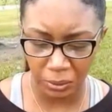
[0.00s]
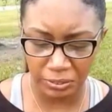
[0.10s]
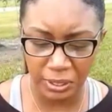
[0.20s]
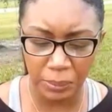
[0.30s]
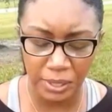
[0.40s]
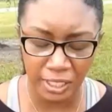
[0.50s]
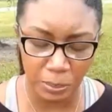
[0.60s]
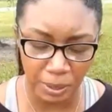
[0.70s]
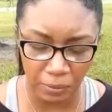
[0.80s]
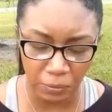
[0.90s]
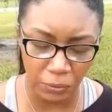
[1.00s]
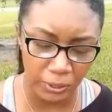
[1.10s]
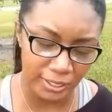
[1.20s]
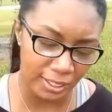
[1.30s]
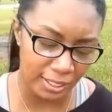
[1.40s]
or if someone is being
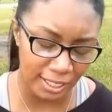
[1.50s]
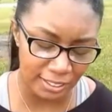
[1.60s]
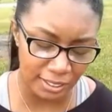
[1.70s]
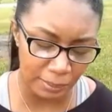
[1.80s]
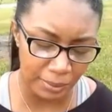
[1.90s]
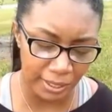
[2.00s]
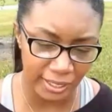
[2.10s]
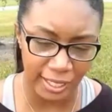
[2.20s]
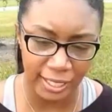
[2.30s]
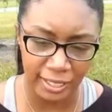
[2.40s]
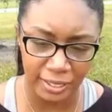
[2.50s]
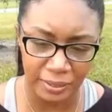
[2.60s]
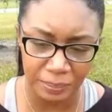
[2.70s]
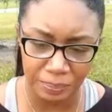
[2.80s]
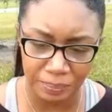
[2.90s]
forced, then that's something that